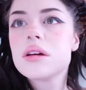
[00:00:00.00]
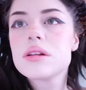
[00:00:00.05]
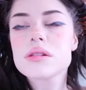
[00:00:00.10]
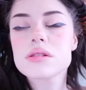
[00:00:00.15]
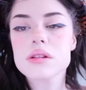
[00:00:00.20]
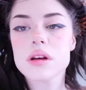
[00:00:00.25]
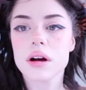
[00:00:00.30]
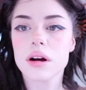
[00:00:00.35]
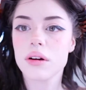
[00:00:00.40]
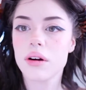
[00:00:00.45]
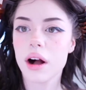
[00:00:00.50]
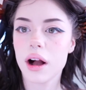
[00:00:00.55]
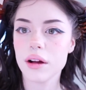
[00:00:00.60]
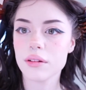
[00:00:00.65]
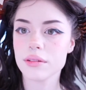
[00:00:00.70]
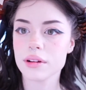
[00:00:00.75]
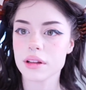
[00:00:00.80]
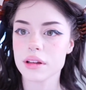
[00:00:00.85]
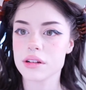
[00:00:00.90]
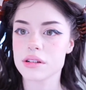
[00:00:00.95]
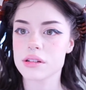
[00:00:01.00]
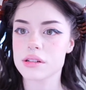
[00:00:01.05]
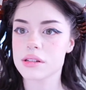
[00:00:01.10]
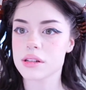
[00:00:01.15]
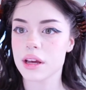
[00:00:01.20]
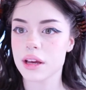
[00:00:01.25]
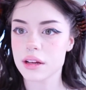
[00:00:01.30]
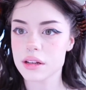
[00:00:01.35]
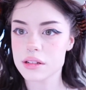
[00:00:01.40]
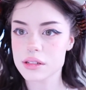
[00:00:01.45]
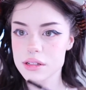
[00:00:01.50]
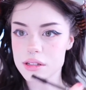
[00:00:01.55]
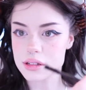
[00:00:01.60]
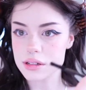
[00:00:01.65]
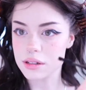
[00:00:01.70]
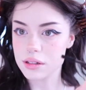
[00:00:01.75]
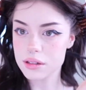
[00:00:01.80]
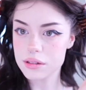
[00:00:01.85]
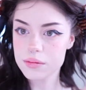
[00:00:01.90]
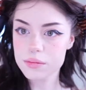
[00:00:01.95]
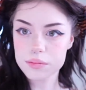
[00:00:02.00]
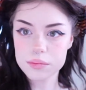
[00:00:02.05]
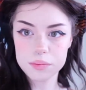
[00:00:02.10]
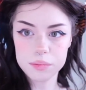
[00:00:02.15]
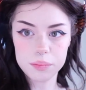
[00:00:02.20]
So I really just like to